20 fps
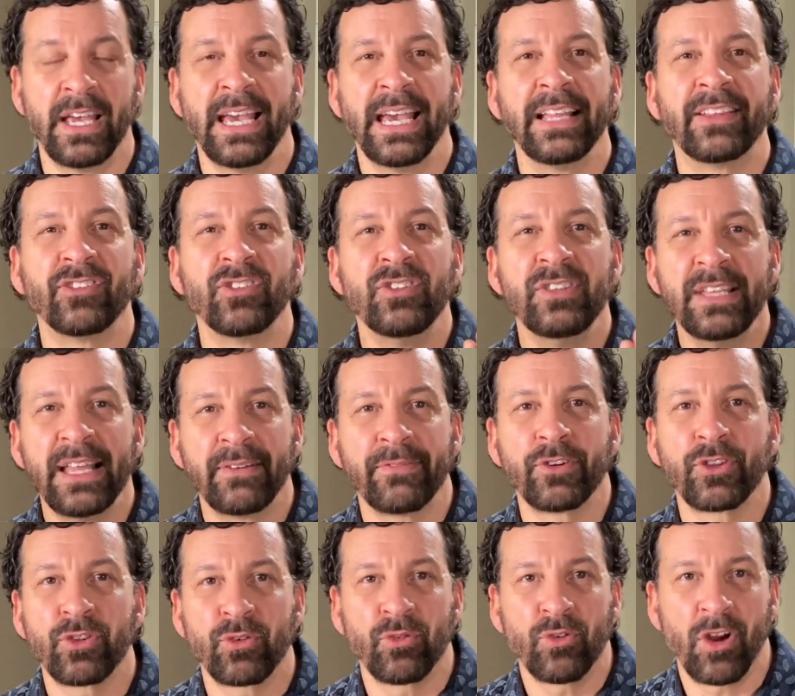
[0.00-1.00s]
It's never
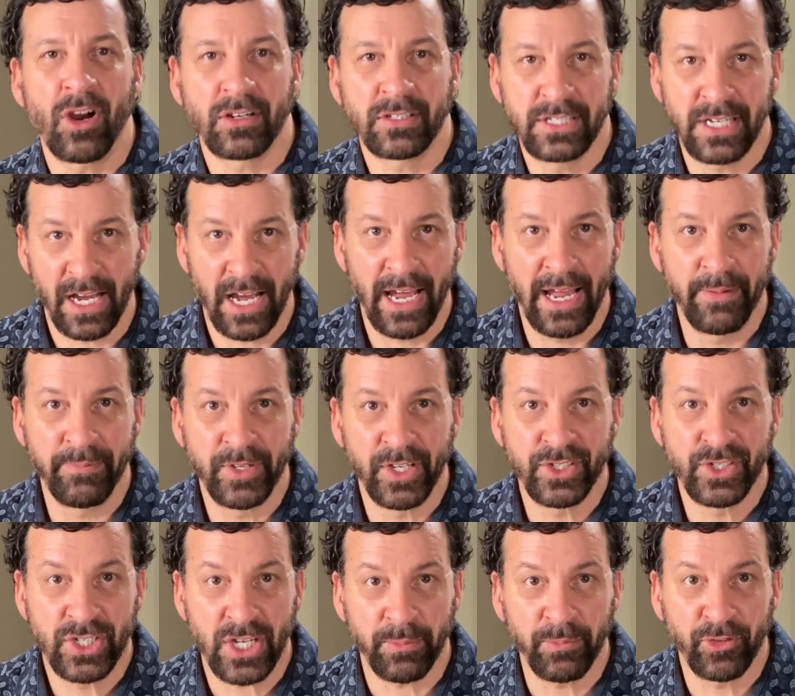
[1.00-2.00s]
the wrong time to
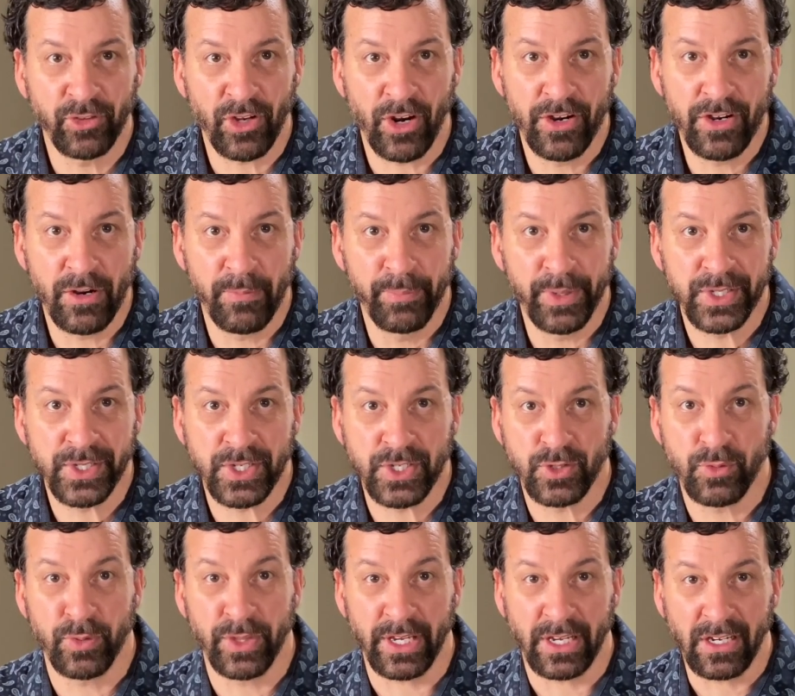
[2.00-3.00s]
jumpstart your
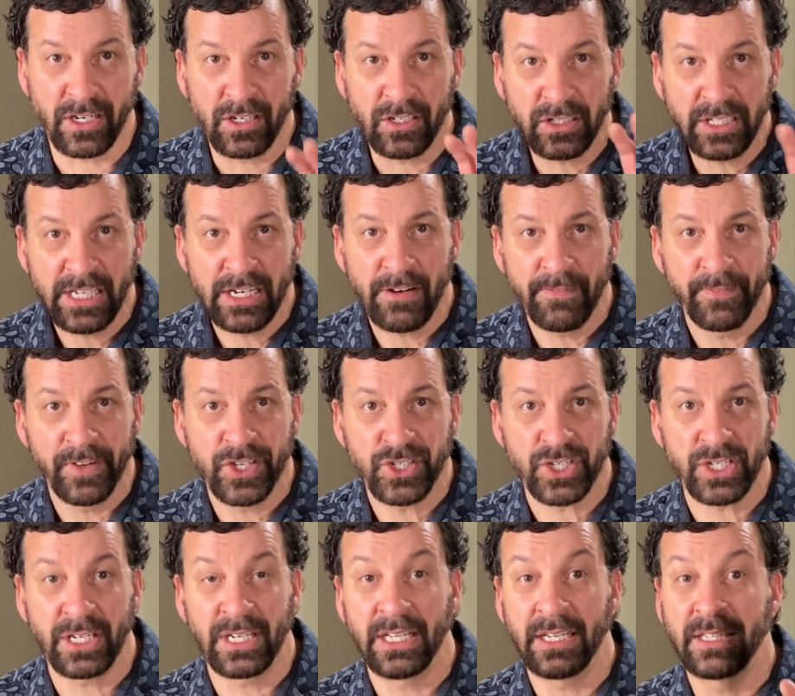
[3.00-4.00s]
business with a clear
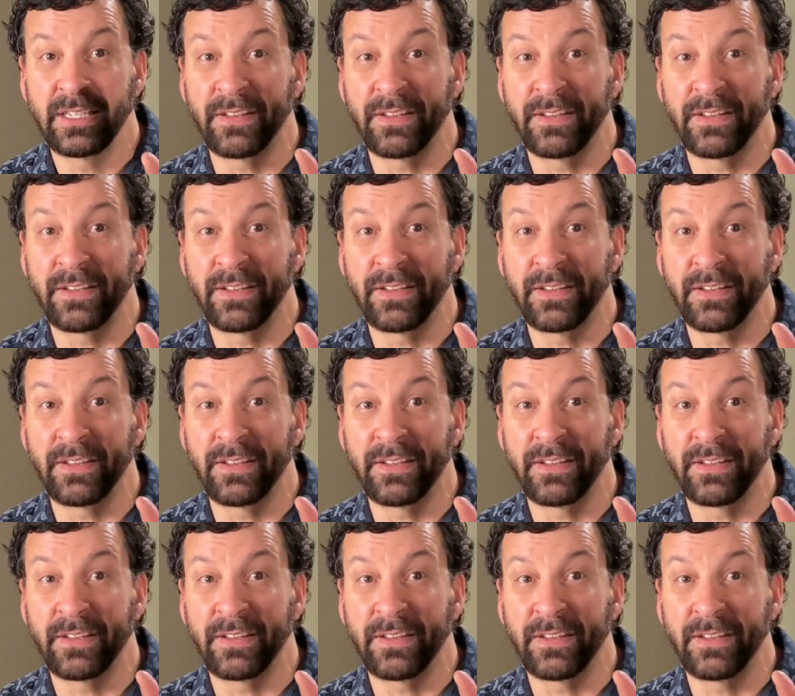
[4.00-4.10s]
vision,